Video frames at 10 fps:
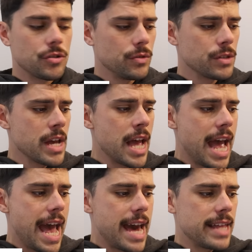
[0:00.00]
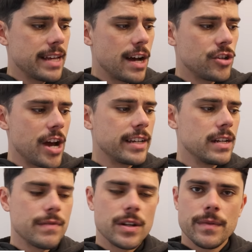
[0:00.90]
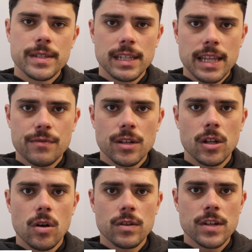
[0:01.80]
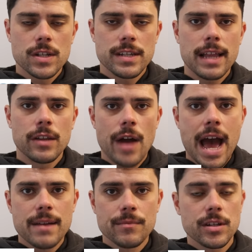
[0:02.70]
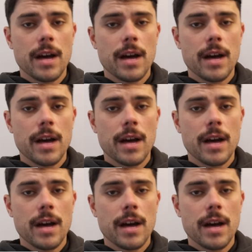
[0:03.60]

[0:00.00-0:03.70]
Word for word: Schultz and Jack Ginnivan obviously left alongside Taylor Adams.